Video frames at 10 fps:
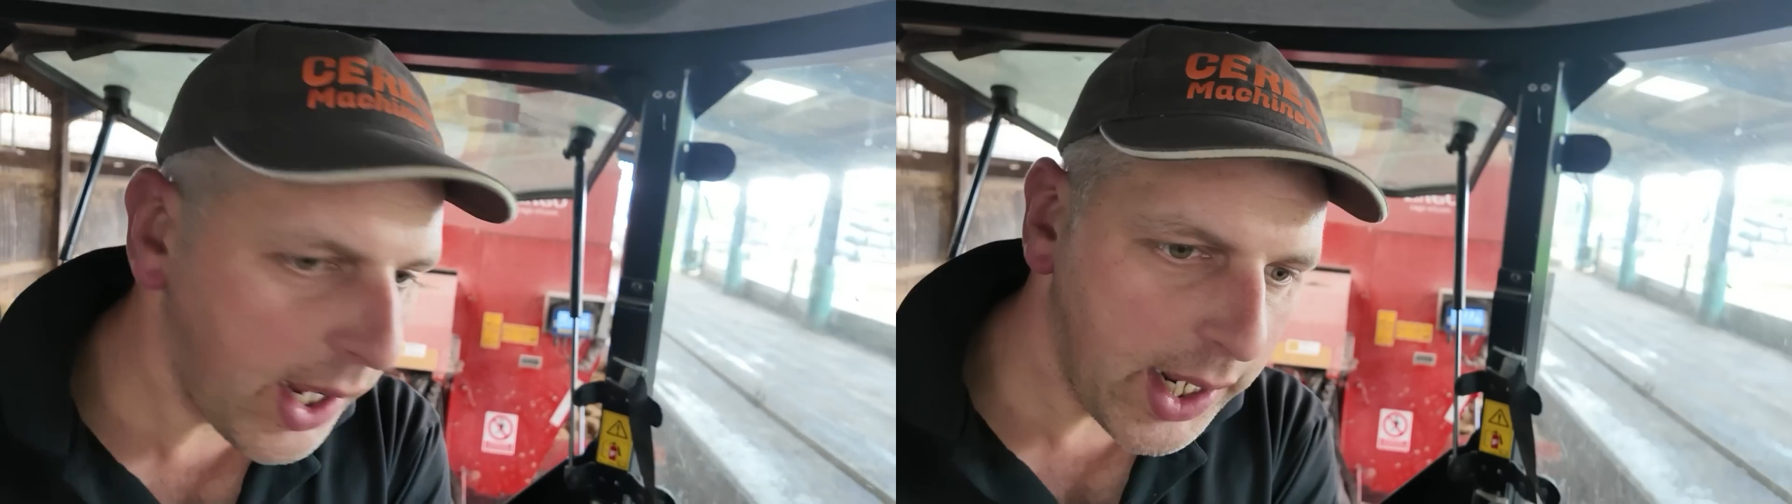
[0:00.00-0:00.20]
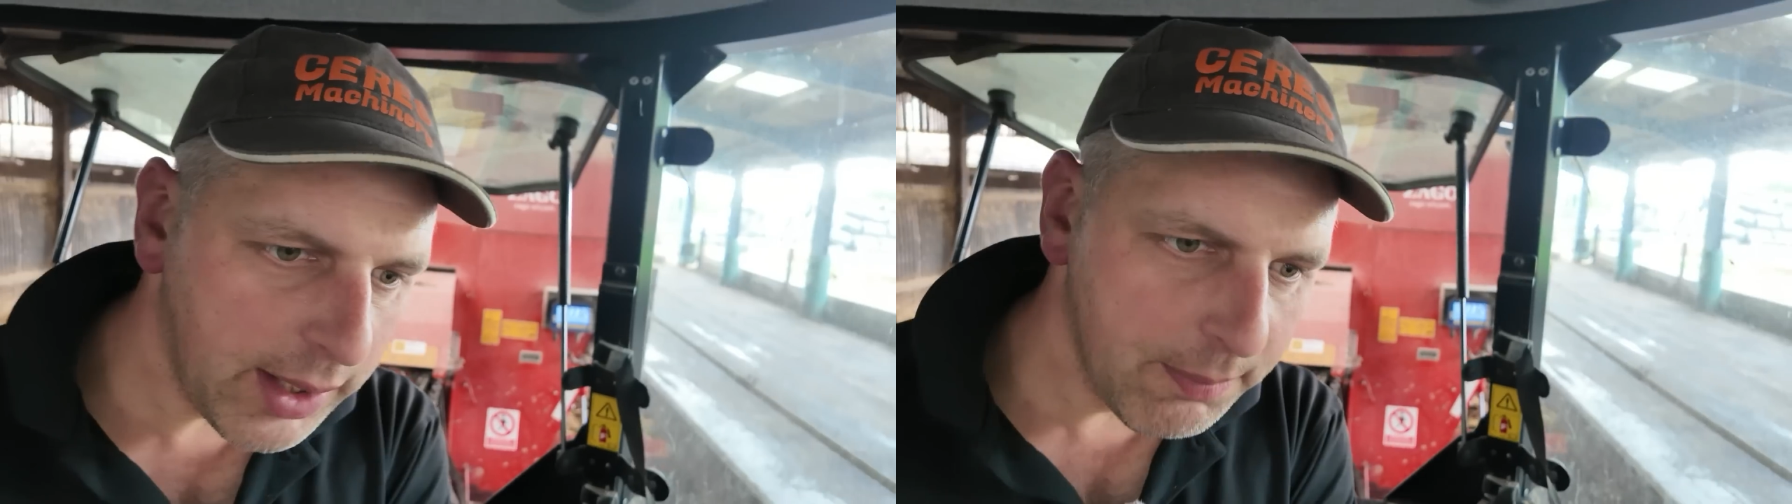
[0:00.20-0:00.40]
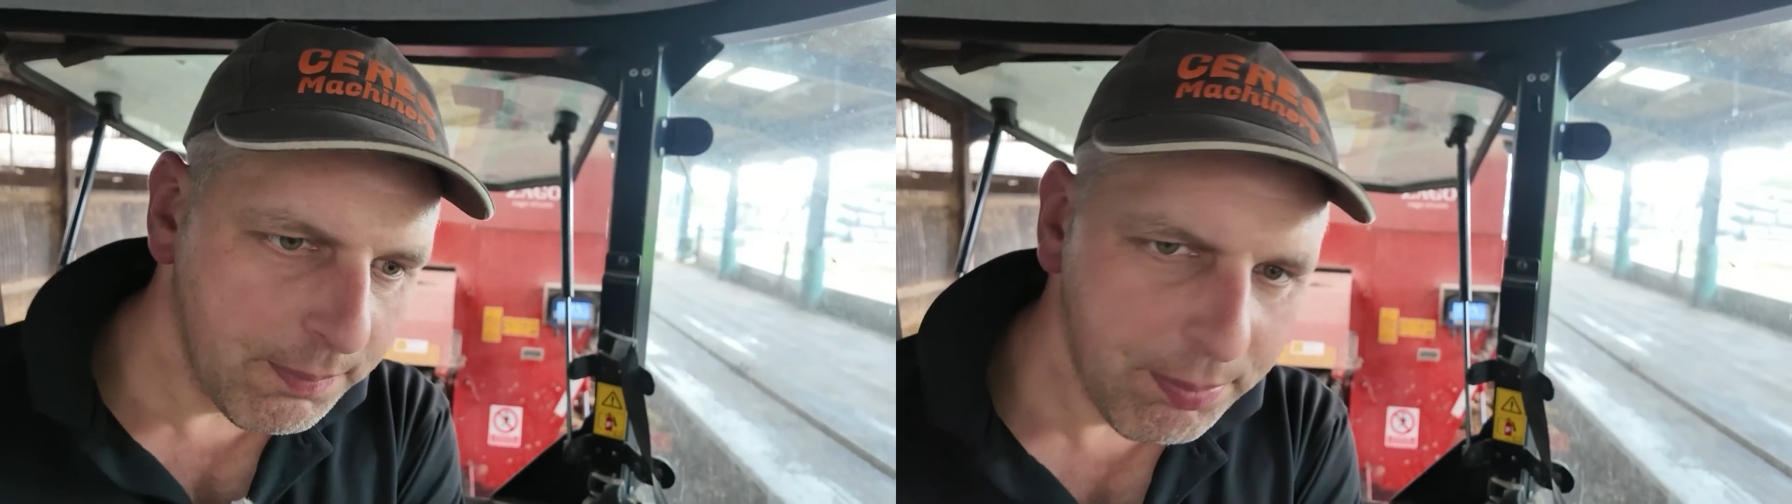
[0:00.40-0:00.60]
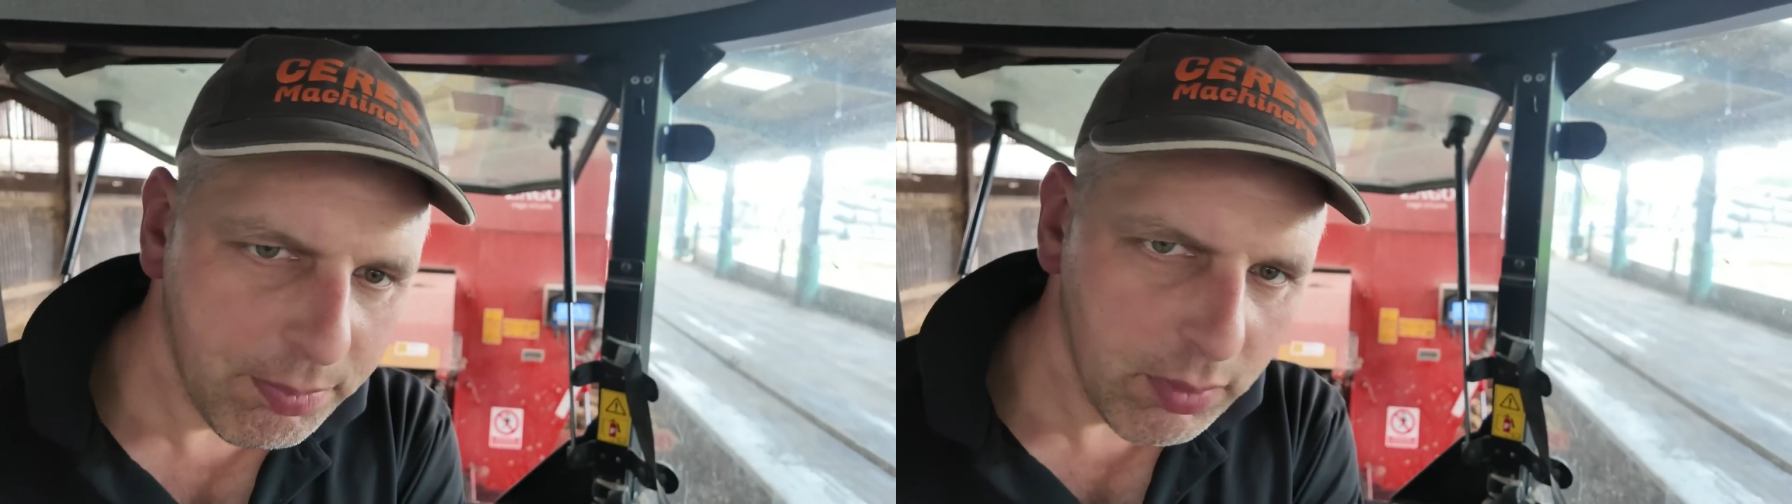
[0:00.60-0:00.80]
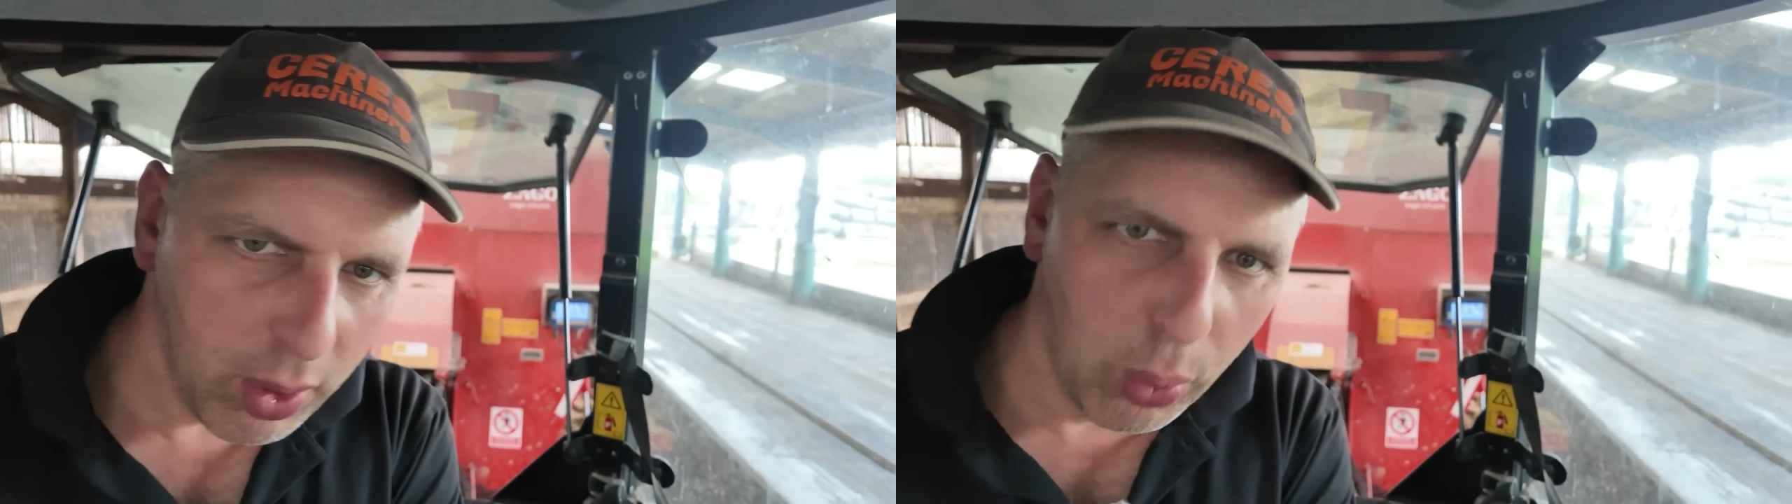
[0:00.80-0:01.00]
then
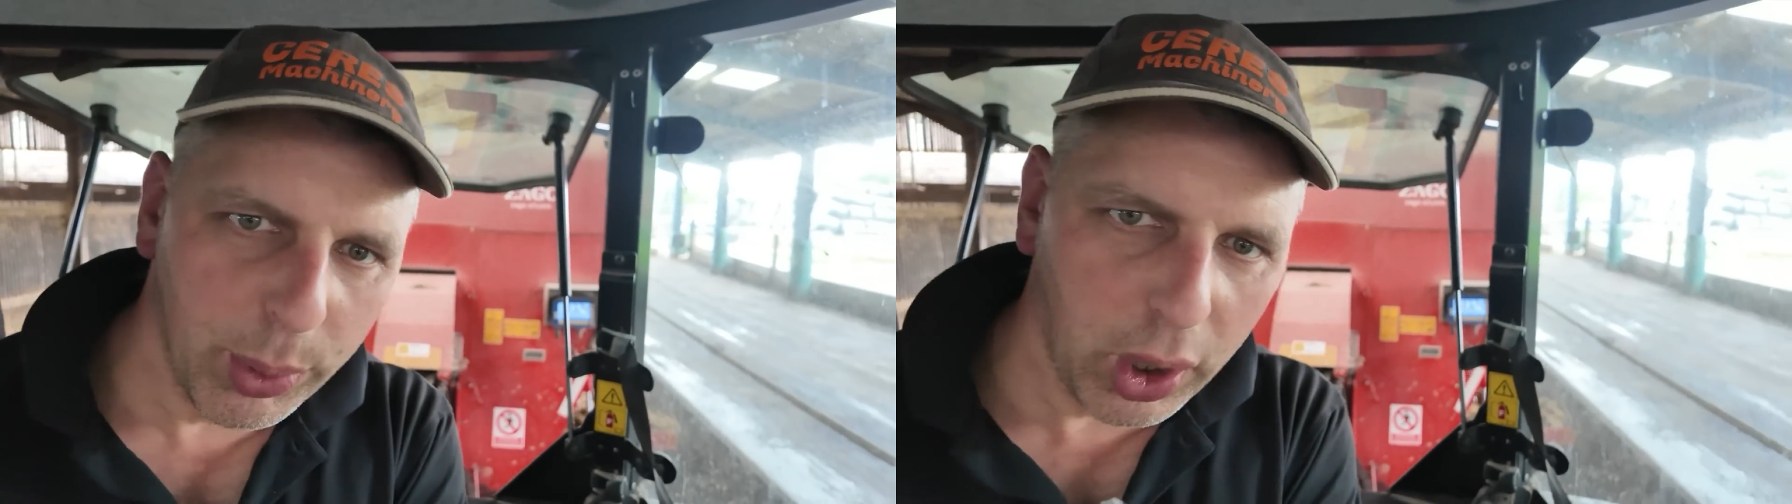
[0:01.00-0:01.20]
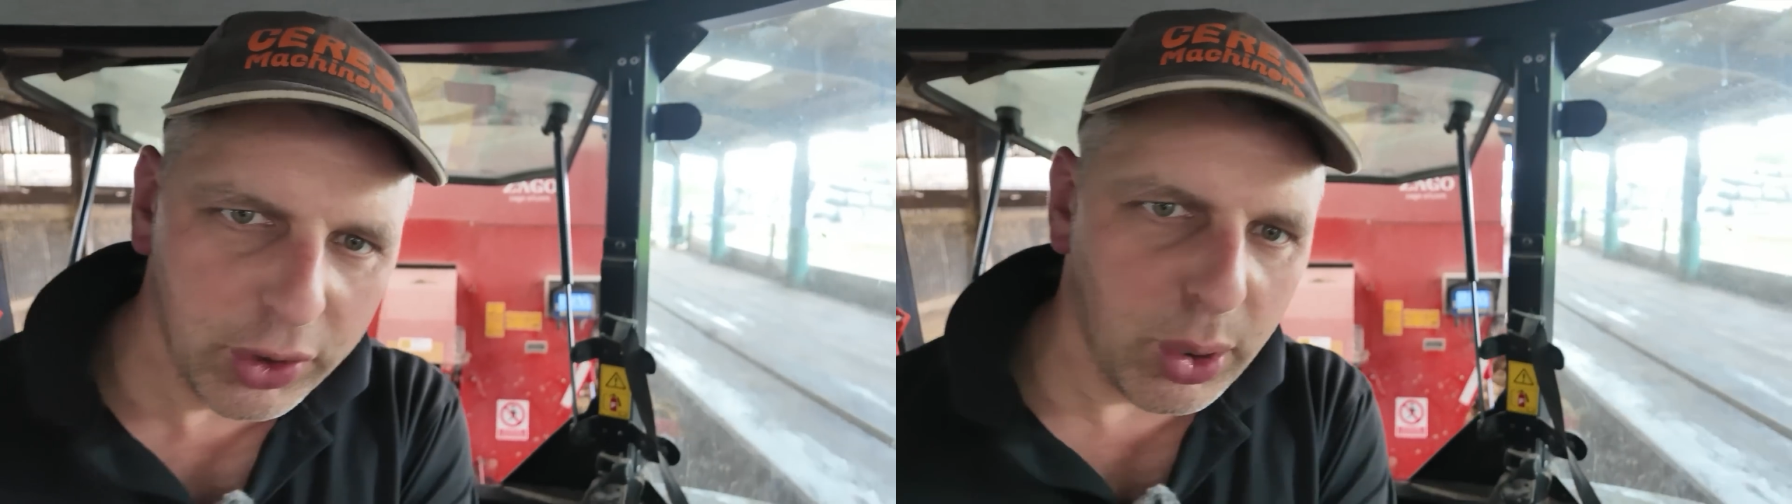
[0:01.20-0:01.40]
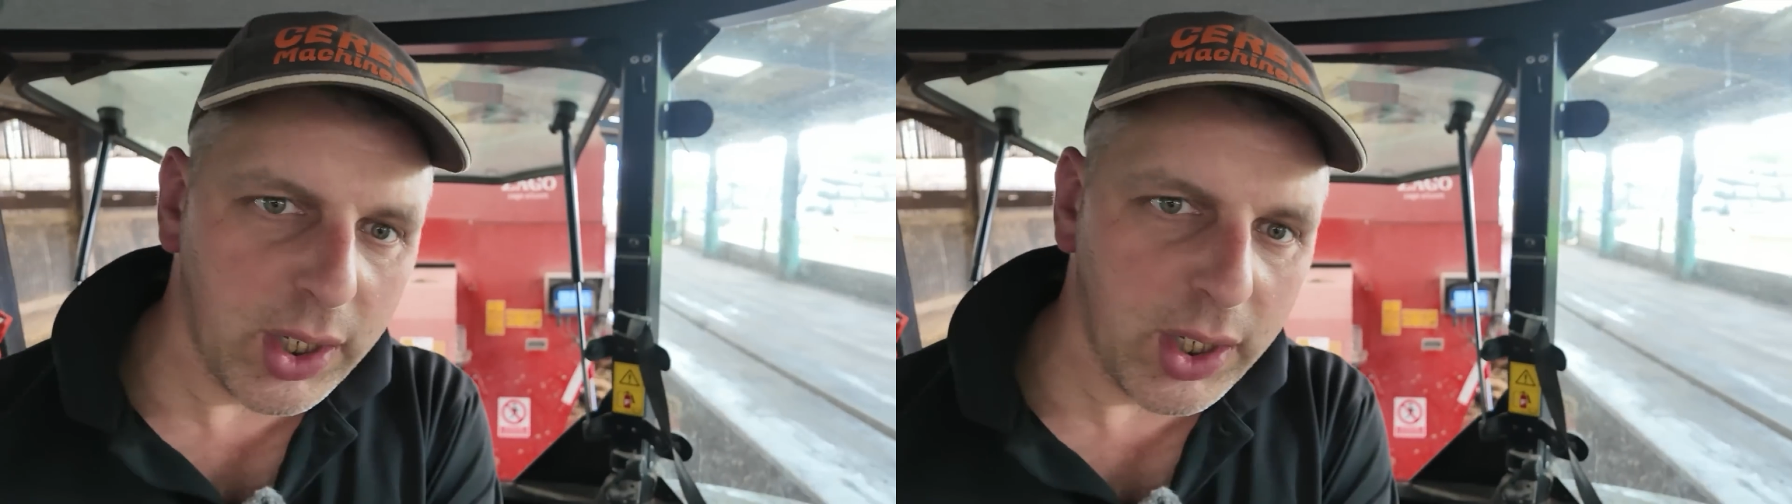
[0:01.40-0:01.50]
all we've got to do